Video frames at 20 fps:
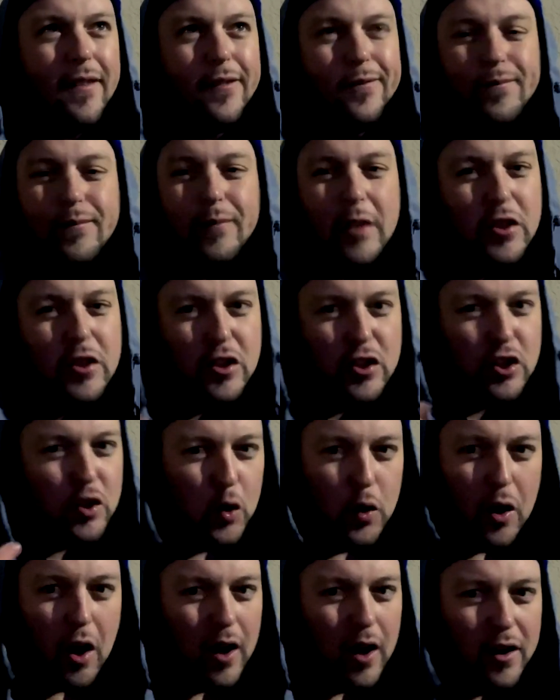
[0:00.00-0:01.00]
you're just so
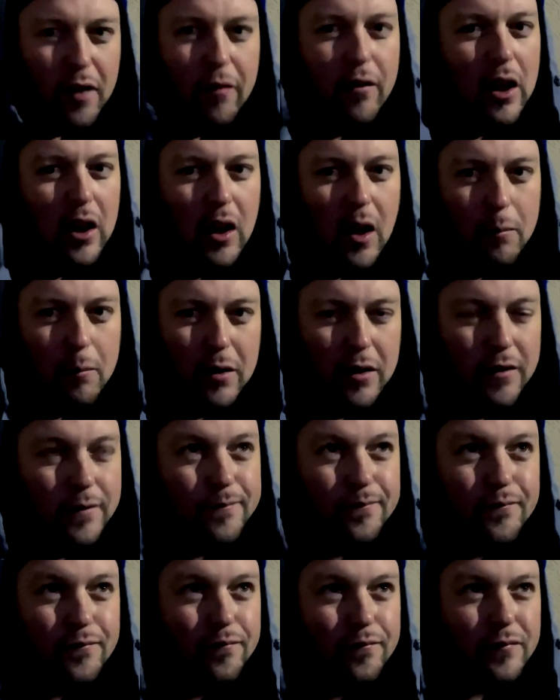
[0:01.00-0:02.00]
not developed,
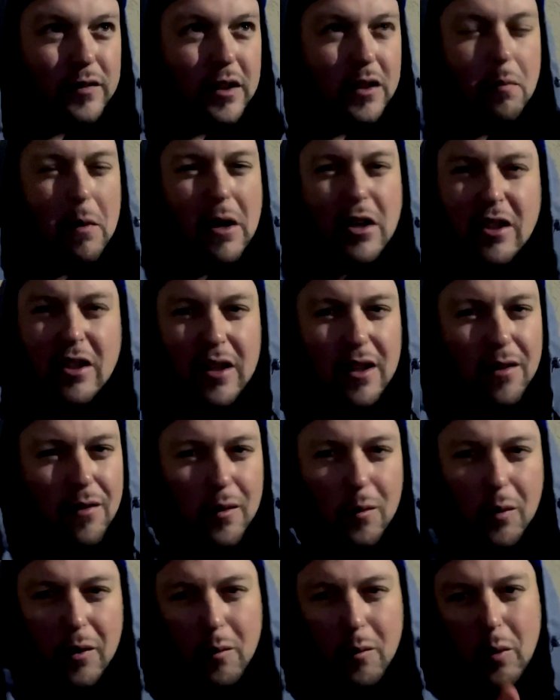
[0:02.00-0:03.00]
especially even
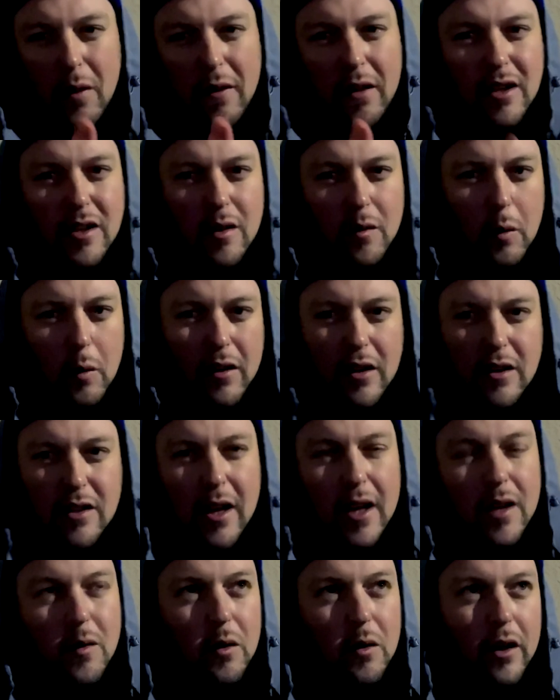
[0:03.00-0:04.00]
with when these, what these
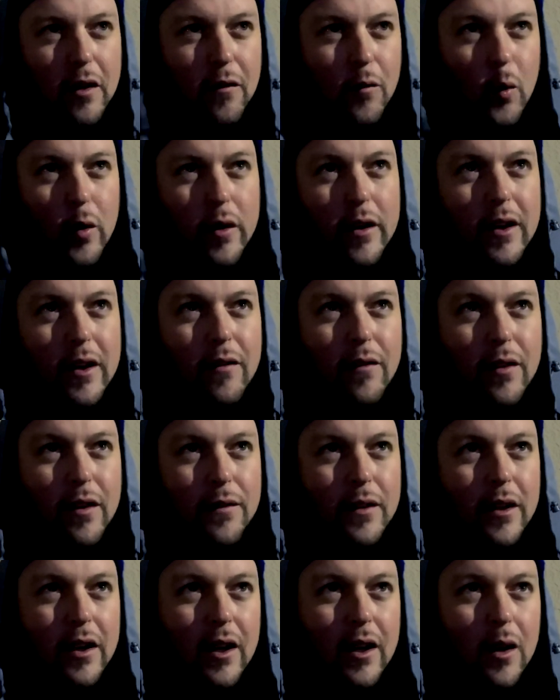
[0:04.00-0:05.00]
guys were like 14,
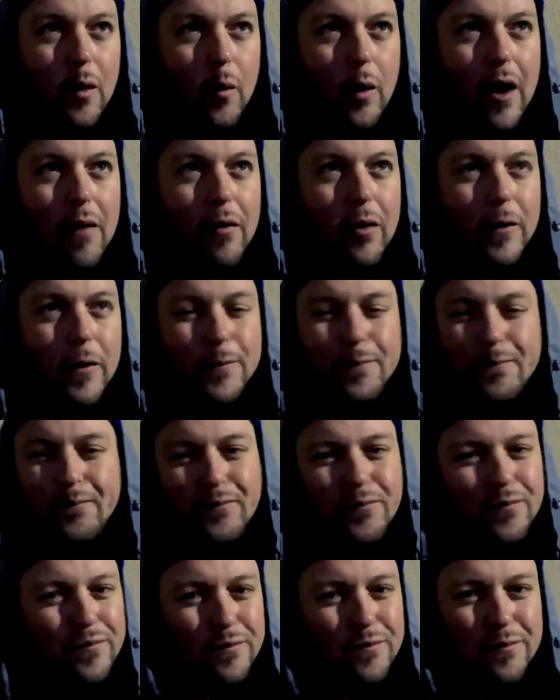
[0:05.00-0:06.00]
15 or whatever.
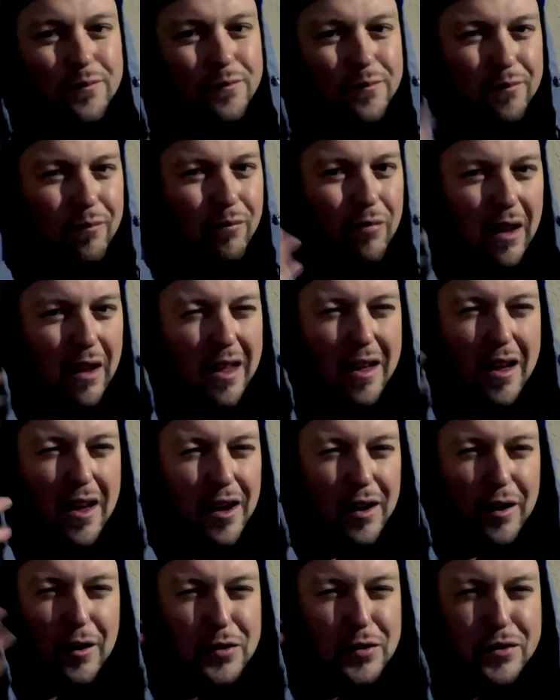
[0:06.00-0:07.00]

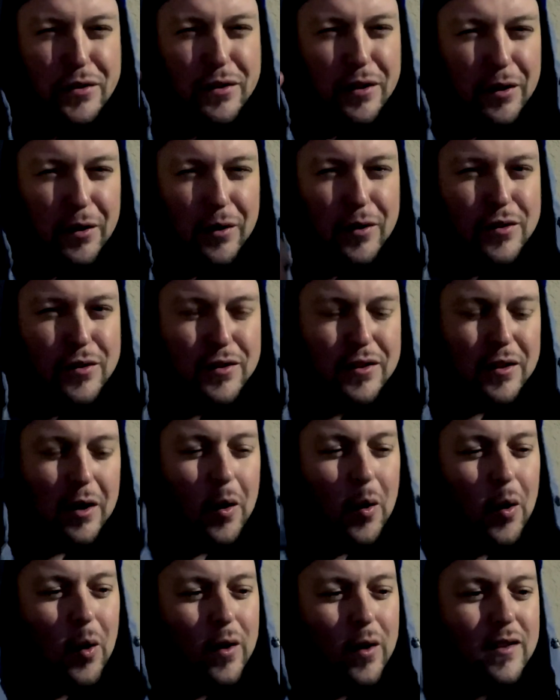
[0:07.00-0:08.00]
You're still
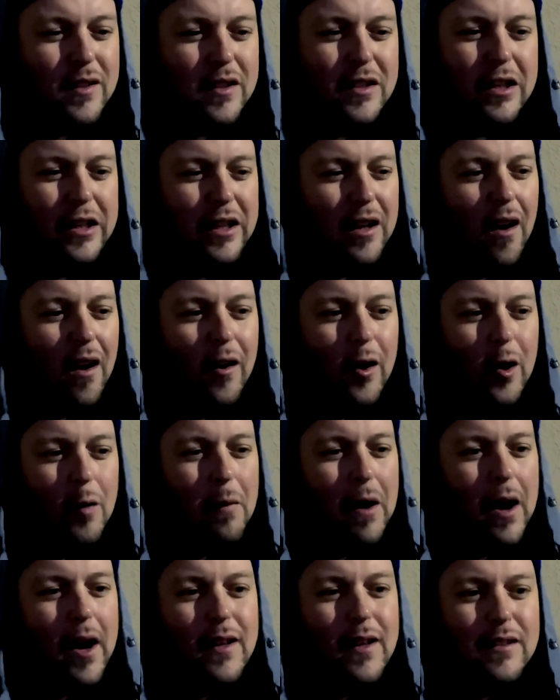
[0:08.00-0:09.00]
so in such a younger
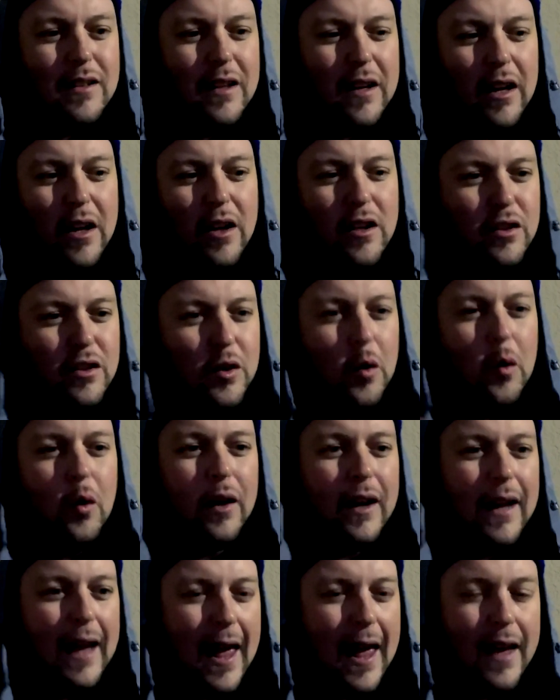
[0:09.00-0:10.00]
mind state. You just don't
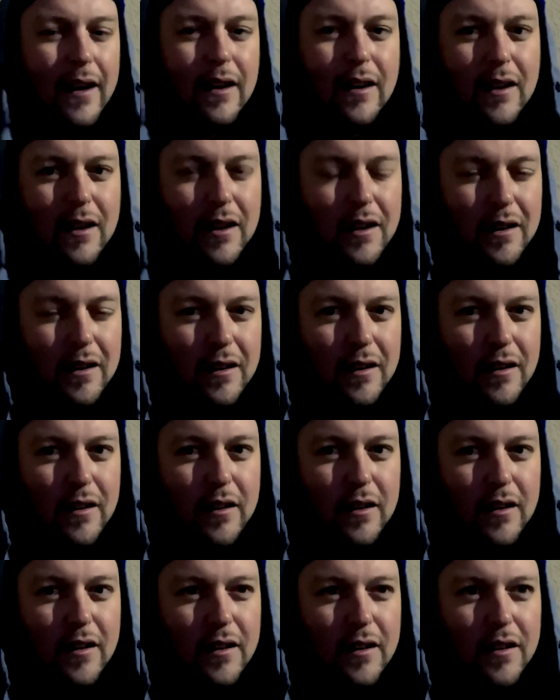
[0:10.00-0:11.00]
get,
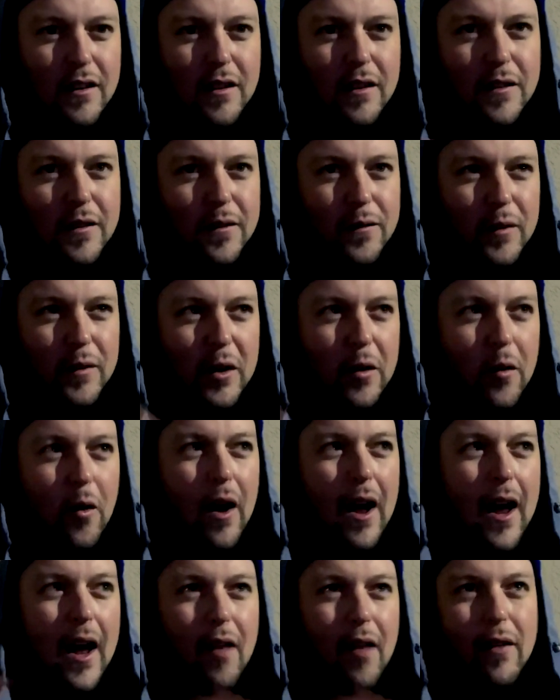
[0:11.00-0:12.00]
you don't
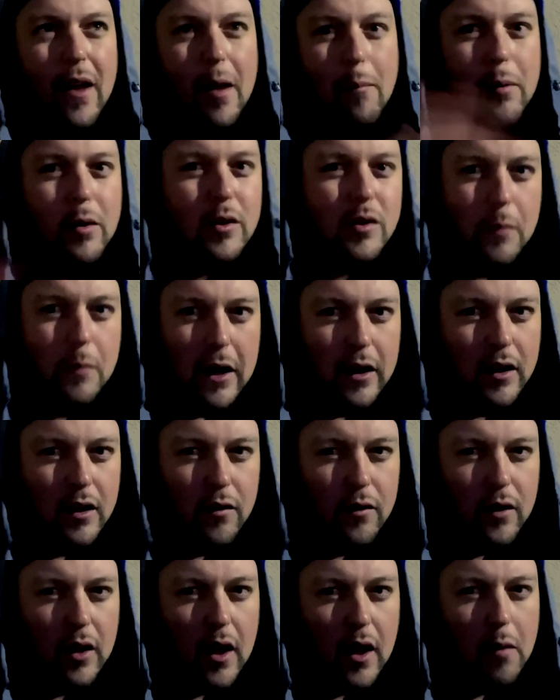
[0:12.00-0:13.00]
have that perspective
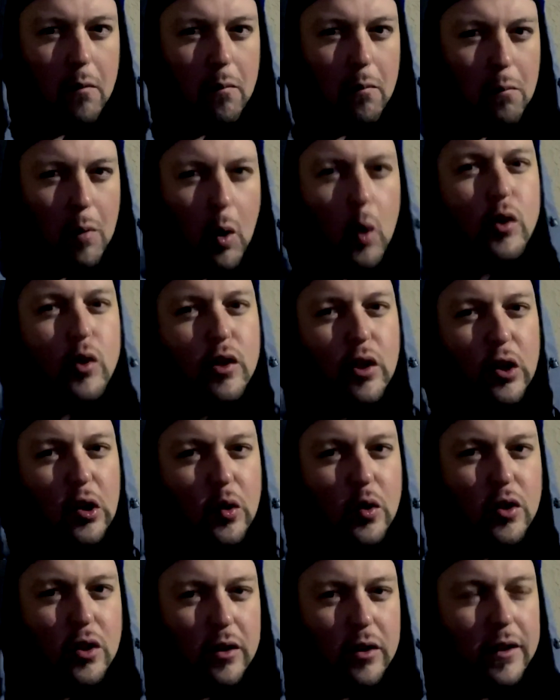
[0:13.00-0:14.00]
yet. Most
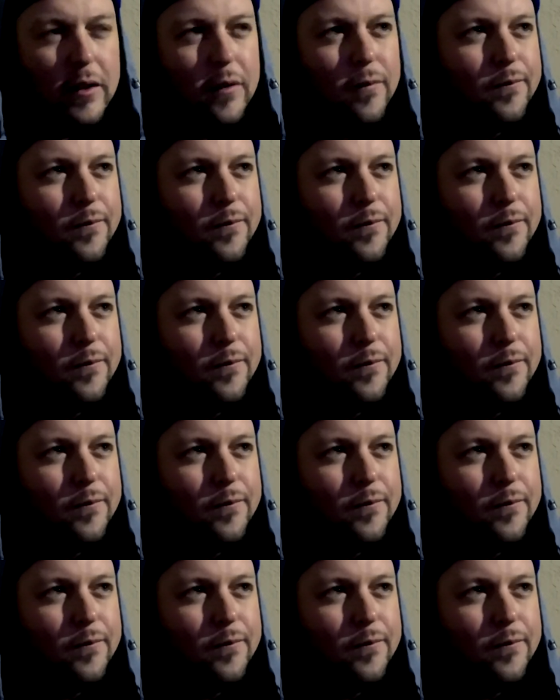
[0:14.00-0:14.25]
usually